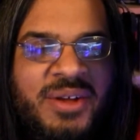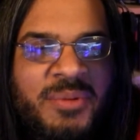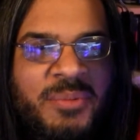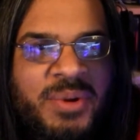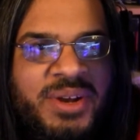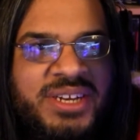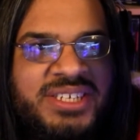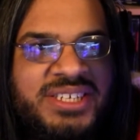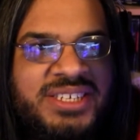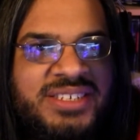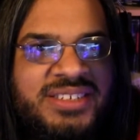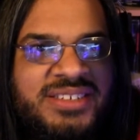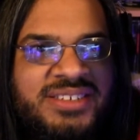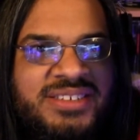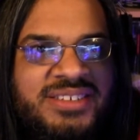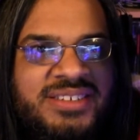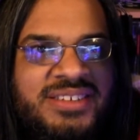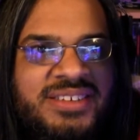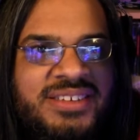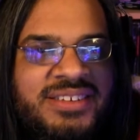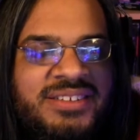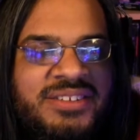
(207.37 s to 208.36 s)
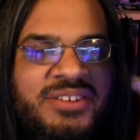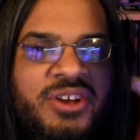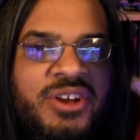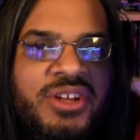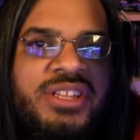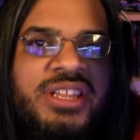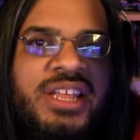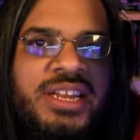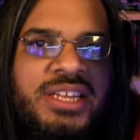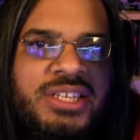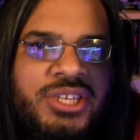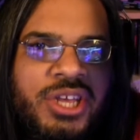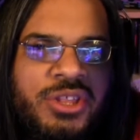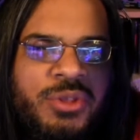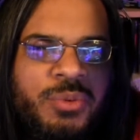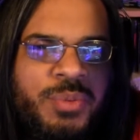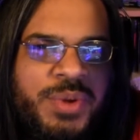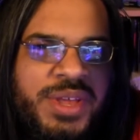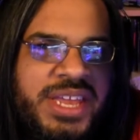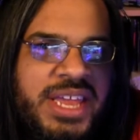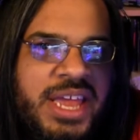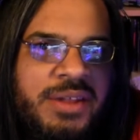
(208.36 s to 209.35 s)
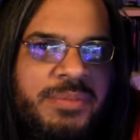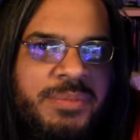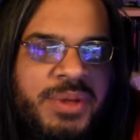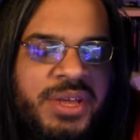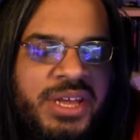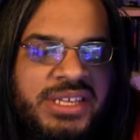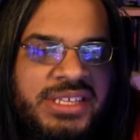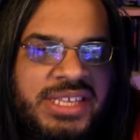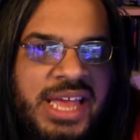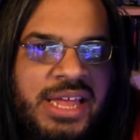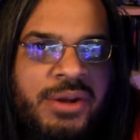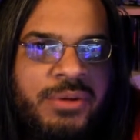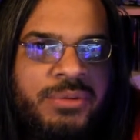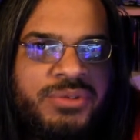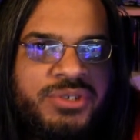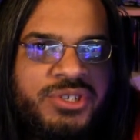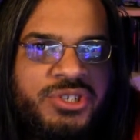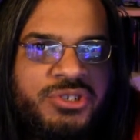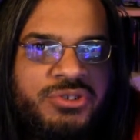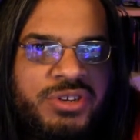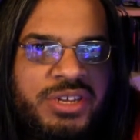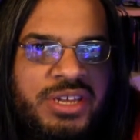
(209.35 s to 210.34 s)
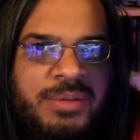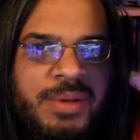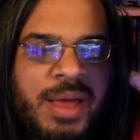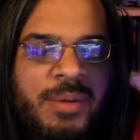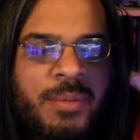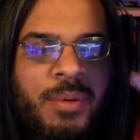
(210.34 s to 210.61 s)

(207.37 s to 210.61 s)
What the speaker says: which is good that it's on the weekend because I won't stream